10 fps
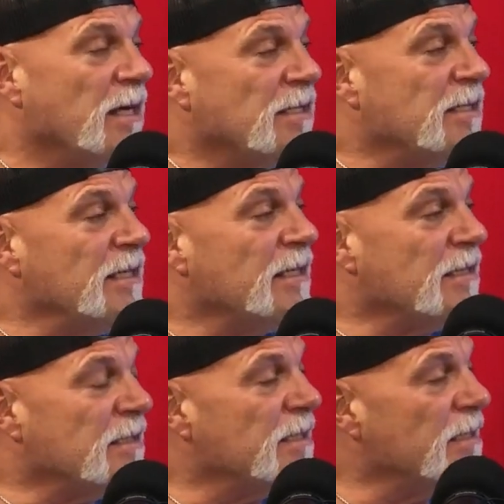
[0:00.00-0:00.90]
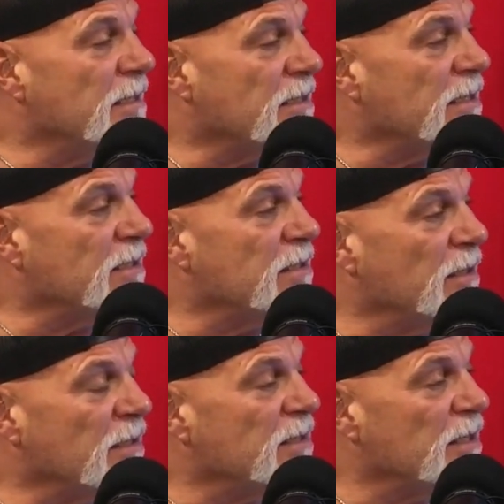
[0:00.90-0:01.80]
And seeing it in Sid
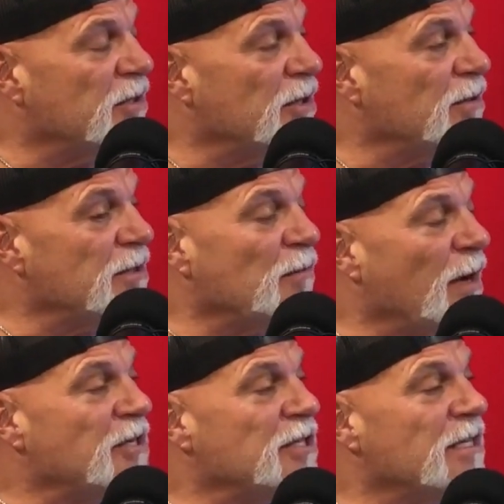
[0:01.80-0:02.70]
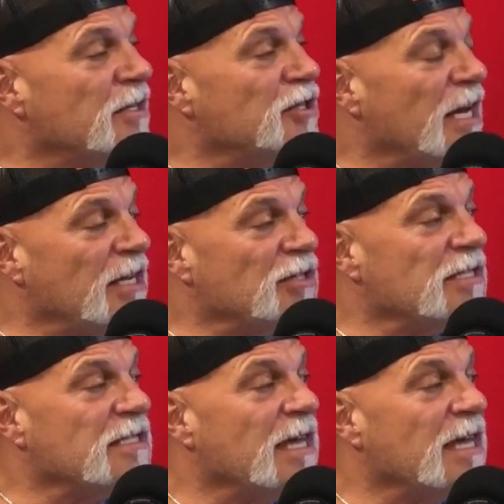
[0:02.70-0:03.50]
in the 6 years and watching the changes